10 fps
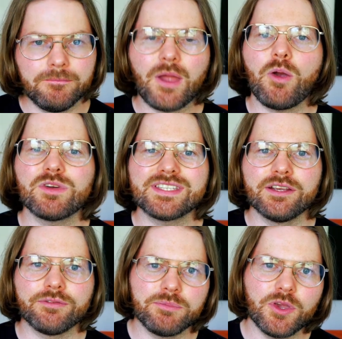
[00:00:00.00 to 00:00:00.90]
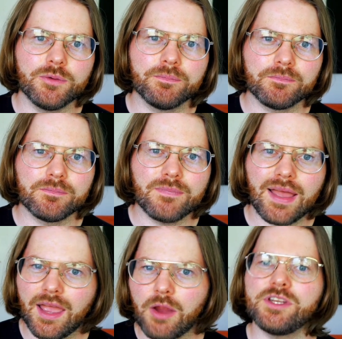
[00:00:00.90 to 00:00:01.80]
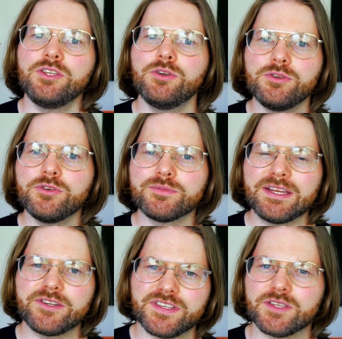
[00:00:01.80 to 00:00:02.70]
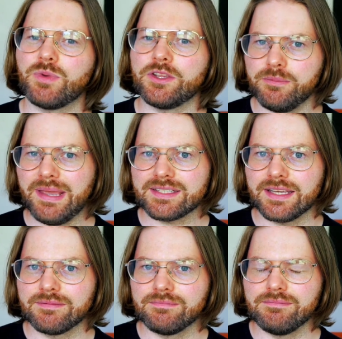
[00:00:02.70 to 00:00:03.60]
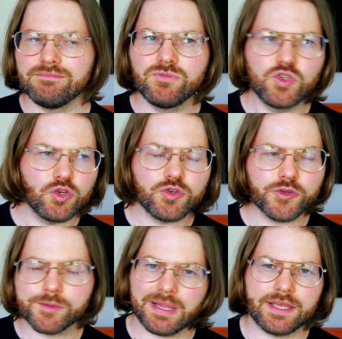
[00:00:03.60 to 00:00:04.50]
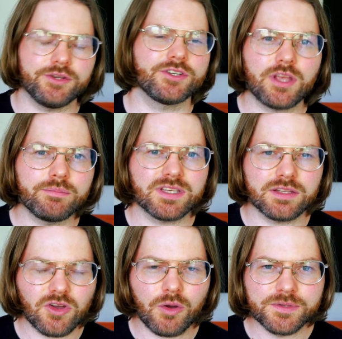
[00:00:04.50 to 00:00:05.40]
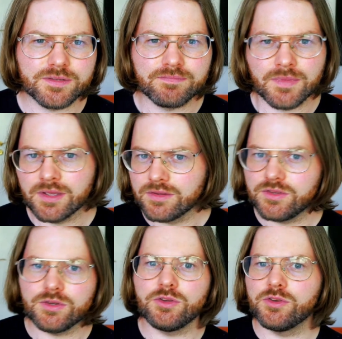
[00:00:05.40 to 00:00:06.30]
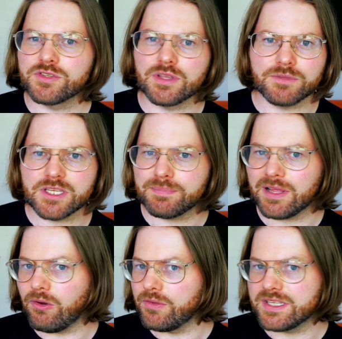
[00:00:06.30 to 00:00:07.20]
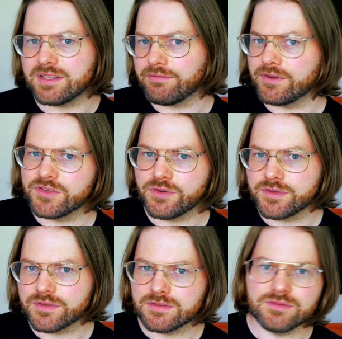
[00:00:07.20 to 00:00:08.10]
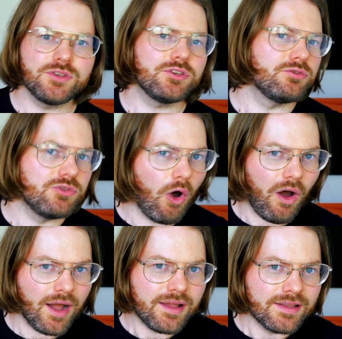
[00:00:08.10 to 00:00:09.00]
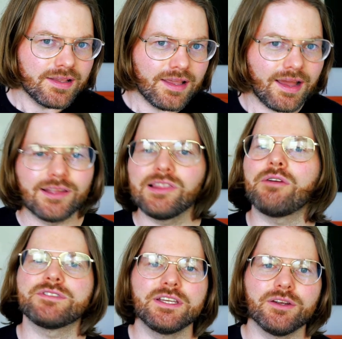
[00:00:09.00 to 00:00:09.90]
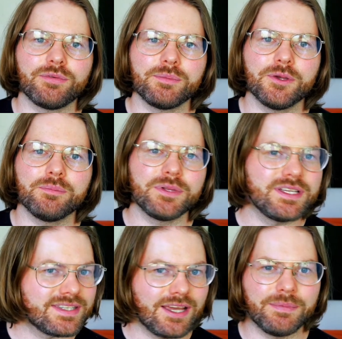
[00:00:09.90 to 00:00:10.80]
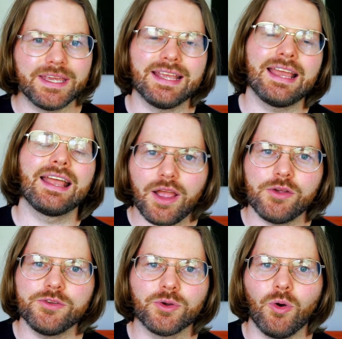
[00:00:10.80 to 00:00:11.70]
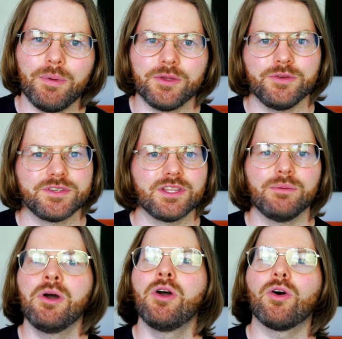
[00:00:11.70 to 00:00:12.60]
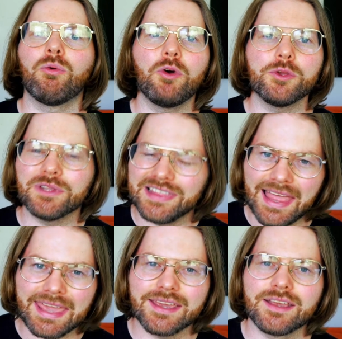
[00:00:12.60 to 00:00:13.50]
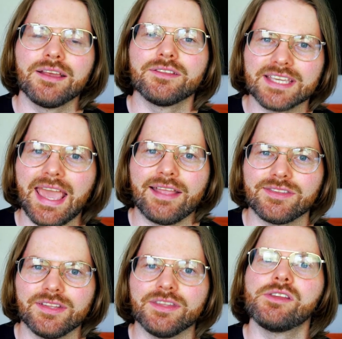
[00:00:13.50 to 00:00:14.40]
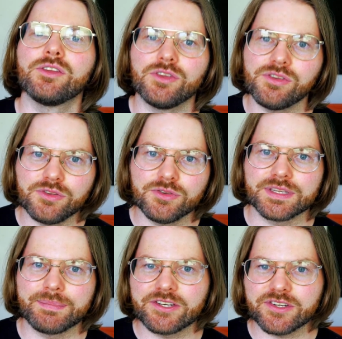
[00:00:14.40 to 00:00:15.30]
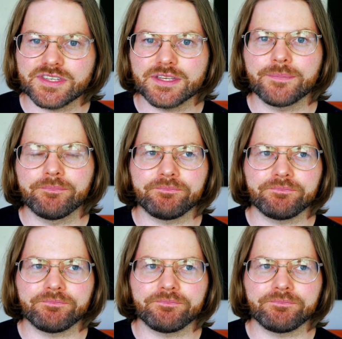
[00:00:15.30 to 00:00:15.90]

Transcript: Now I want to hear from you. How do you use matrices when you're mixing? Do you split your subs and tops? Do you use them to split all these different zones? Do you not? I'd love to hear from you. Please tell me how you go about using them or what you would like to get done using matrices.